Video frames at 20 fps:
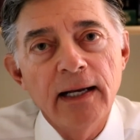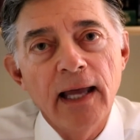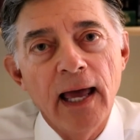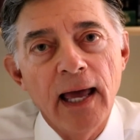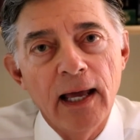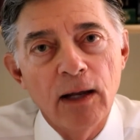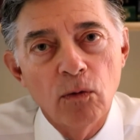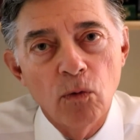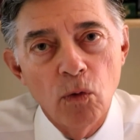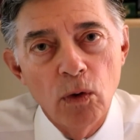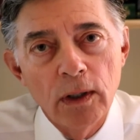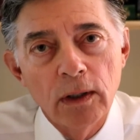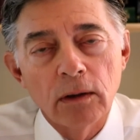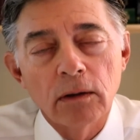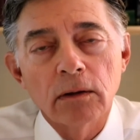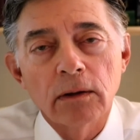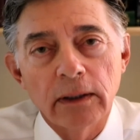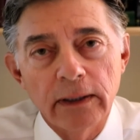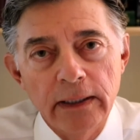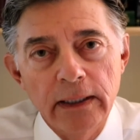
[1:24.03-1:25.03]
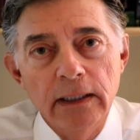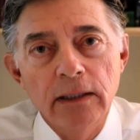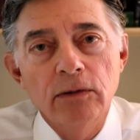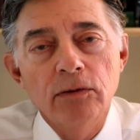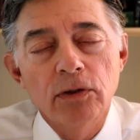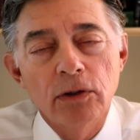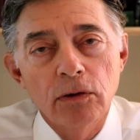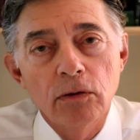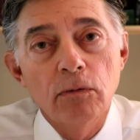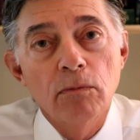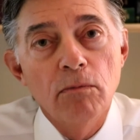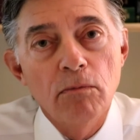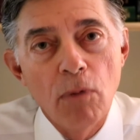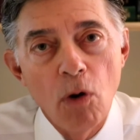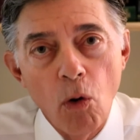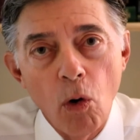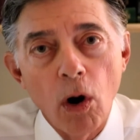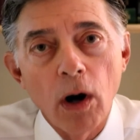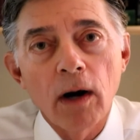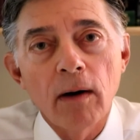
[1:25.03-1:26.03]
and will lead to
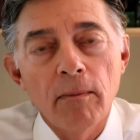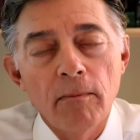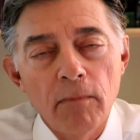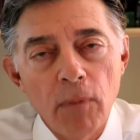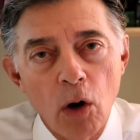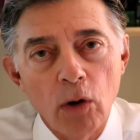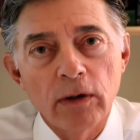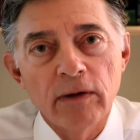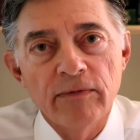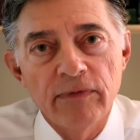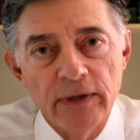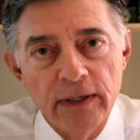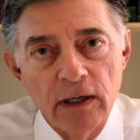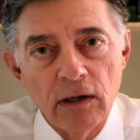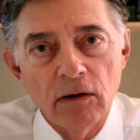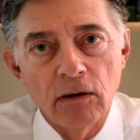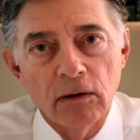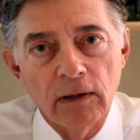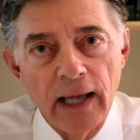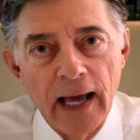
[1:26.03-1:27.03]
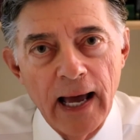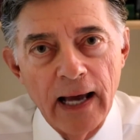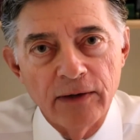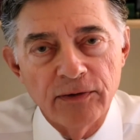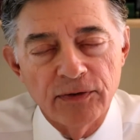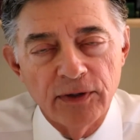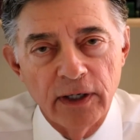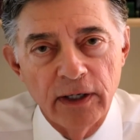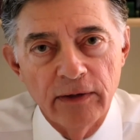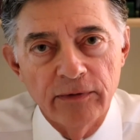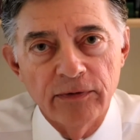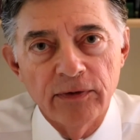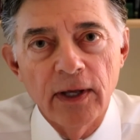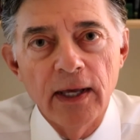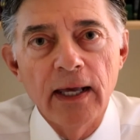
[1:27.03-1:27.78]
more motor vehicle accidents